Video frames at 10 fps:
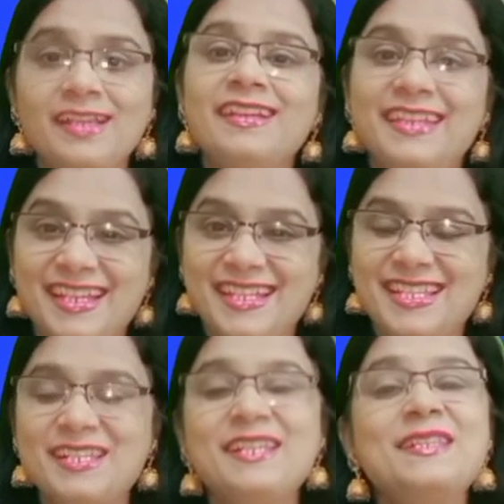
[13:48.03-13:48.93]

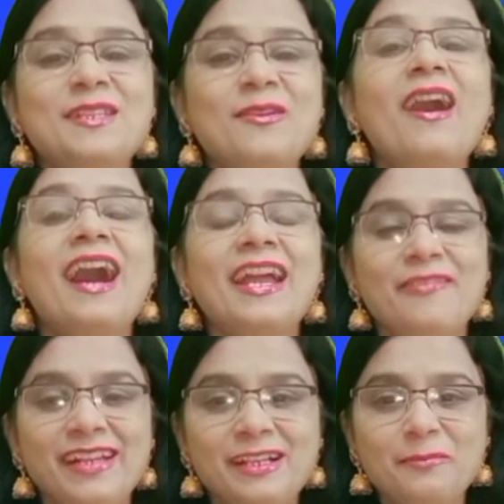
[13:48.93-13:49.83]
Yes, so I
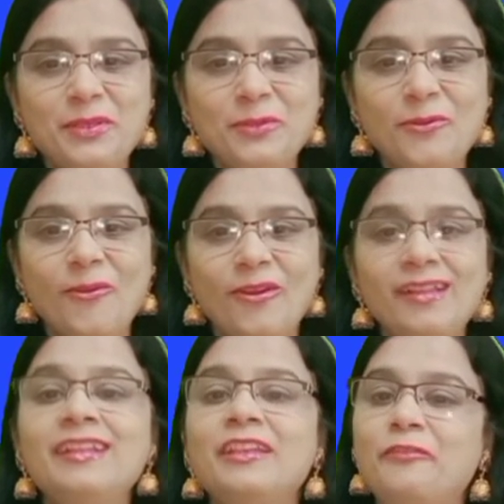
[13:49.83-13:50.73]
welcome you all.